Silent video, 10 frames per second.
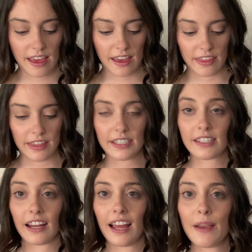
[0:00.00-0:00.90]
And this
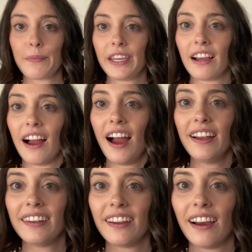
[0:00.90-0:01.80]
time we got
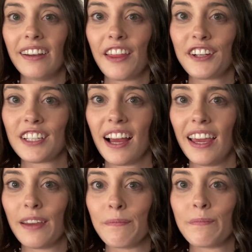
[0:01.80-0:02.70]
another dime.
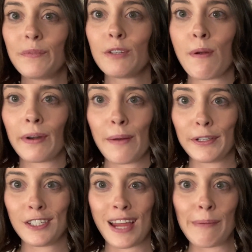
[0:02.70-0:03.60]
Do you remember how
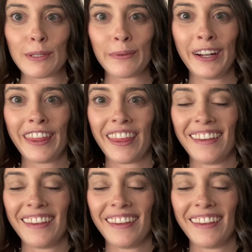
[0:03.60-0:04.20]
much a dime is worth?